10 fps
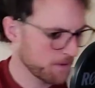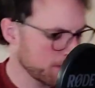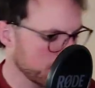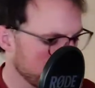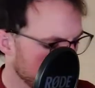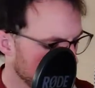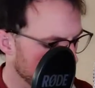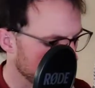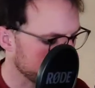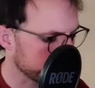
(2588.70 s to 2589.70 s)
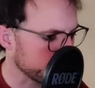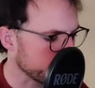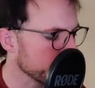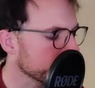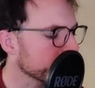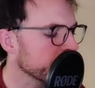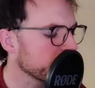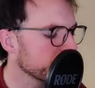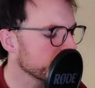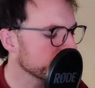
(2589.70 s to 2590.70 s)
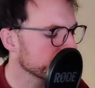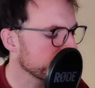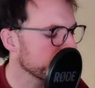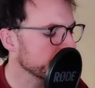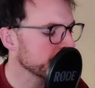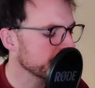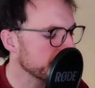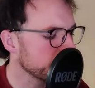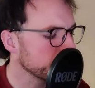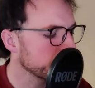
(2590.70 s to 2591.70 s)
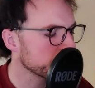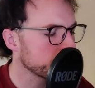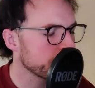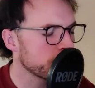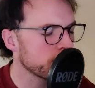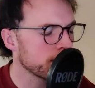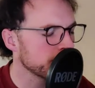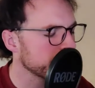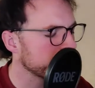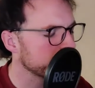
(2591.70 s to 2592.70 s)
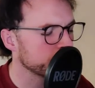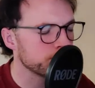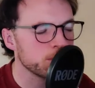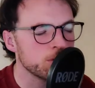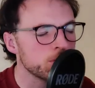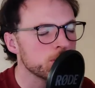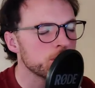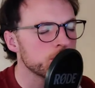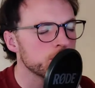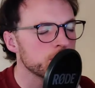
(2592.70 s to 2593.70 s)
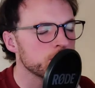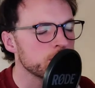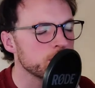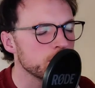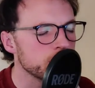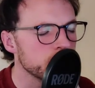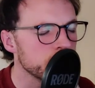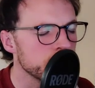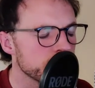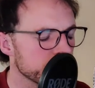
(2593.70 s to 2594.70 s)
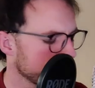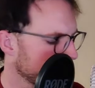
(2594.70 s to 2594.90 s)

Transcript: And they say her flower is faded now, hard weather and hard booze.